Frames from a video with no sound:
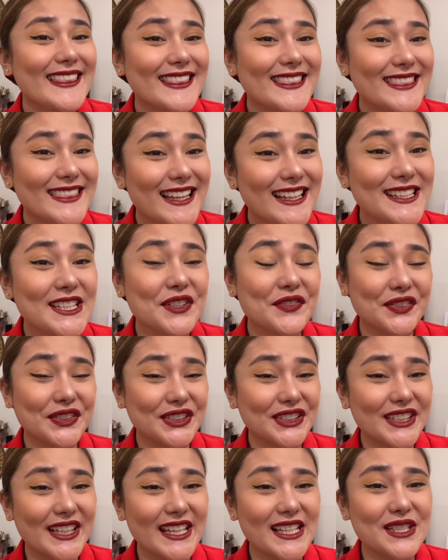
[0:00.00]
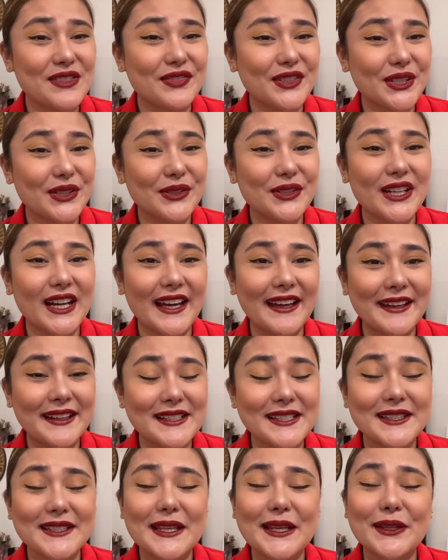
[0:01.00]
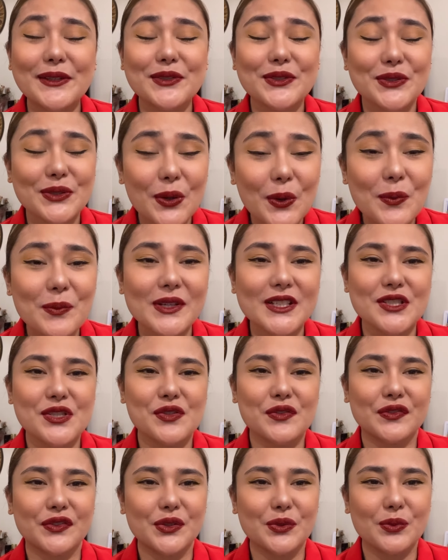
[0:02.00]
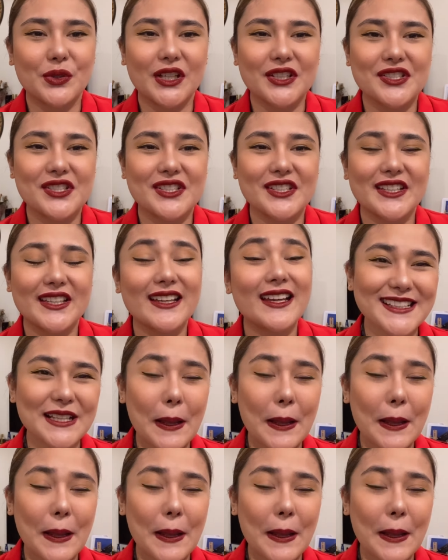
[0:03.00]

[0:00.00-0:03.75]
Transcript: That's it for today's video, guys. Thank you so much for watching.